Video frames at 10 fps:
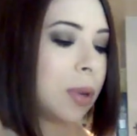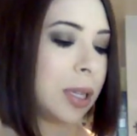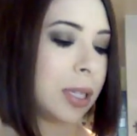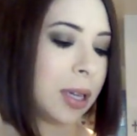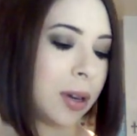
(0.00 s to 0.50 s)

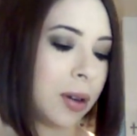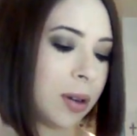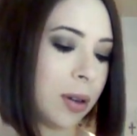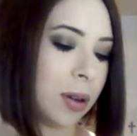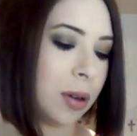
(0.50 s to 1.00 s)
it's in here.
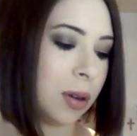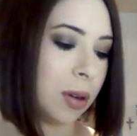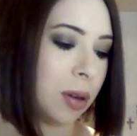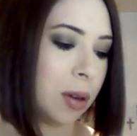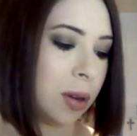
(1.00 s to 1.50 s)

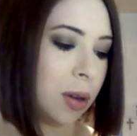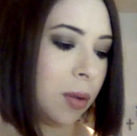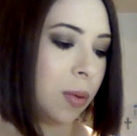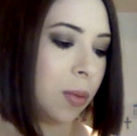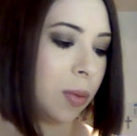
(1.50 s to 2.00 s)

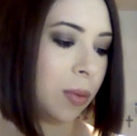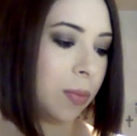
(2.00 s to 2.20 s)
Ooh.